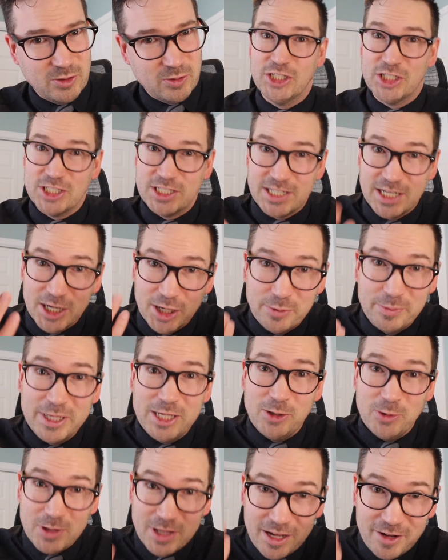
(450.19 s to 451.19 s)
Just tell me
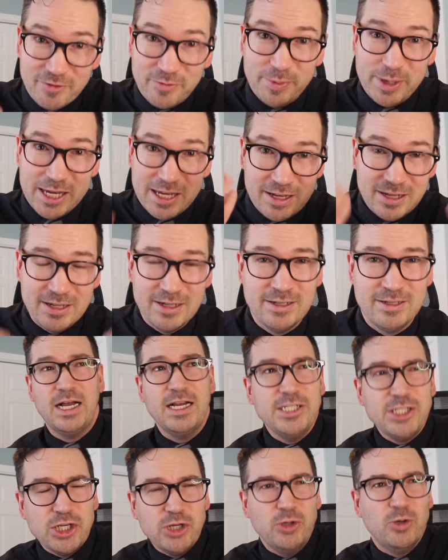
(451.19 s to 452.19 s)
you love me. I
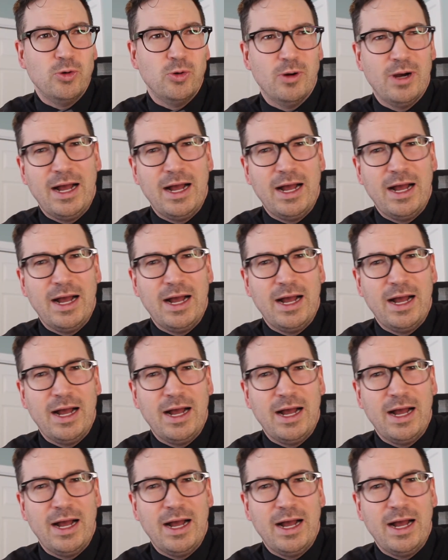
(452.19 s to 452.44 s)
do.